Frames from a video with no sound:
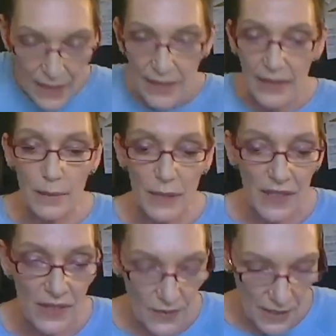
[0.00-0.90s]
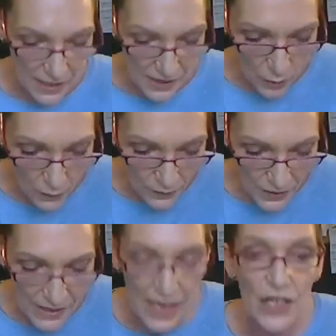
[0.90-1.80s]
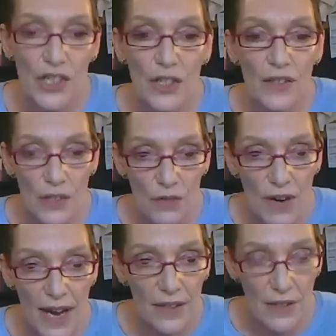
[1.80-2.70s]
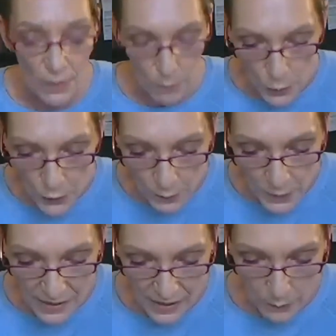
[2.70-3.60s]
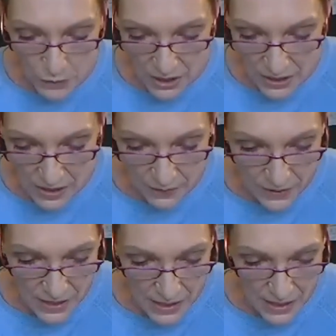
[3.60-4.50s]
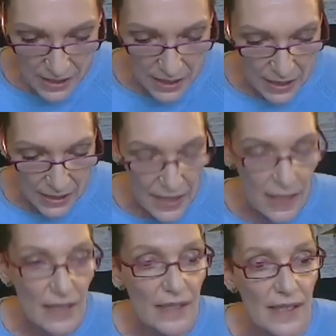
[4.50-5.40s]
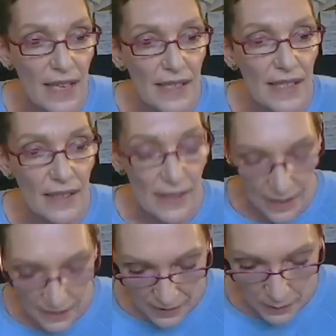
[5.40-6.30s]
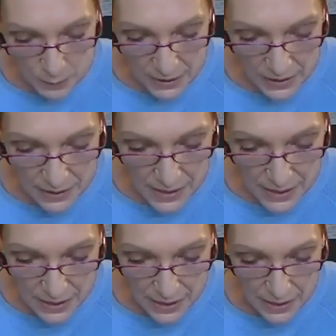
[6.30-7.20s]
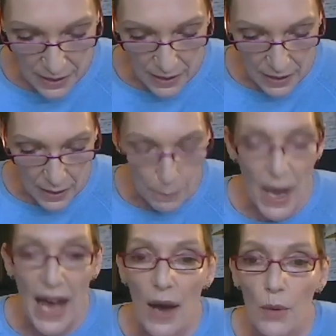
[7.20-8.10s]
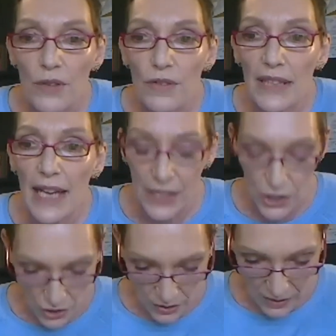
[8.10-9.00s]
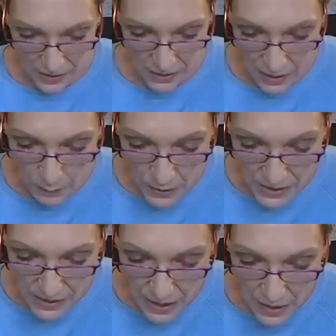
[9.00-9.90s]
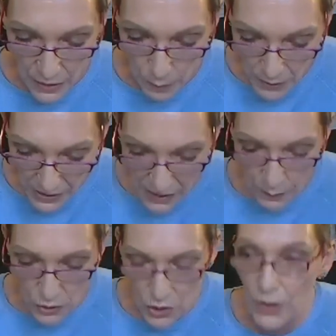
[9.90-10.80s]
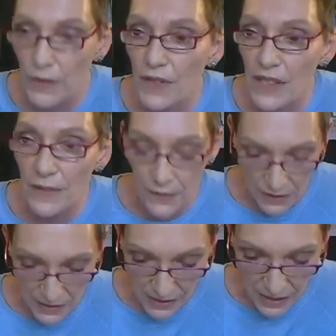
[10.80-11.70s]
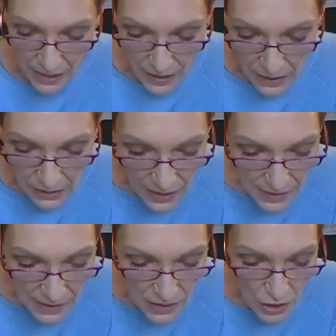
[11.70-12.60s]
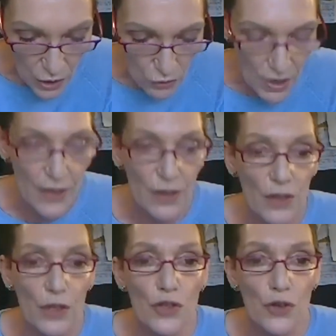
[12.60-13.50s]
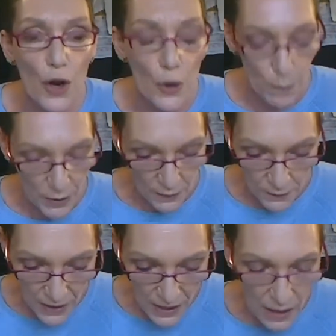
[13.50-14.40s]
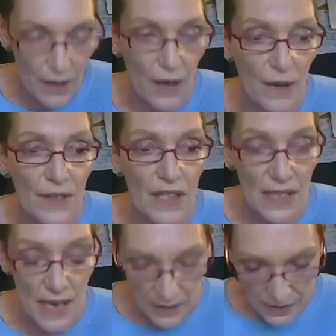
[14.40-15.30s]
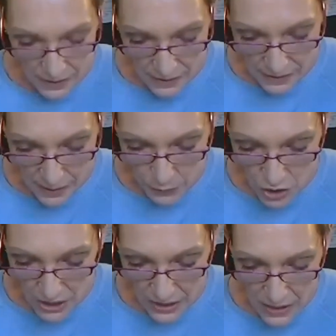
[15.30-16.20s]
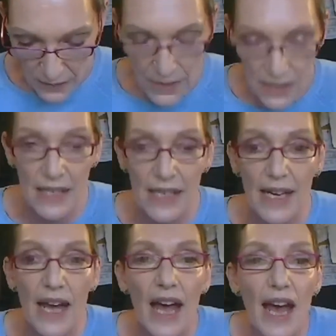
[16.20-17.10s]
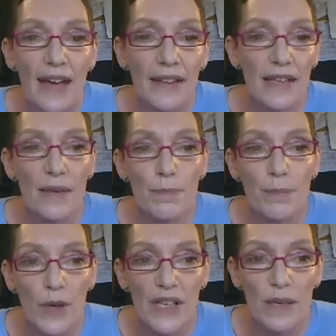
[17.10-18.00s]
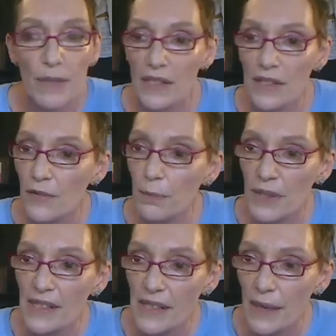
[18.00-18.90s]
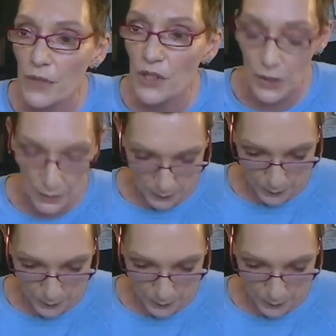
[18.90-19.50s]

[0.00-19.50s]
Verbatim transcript: The limits of these conversations around movement subjectivity, kinesthetic sensibility, power relations, and, perce and the perception of difference cluster around the trope and figure of the dancer's subjectivity and the embodiment of perception.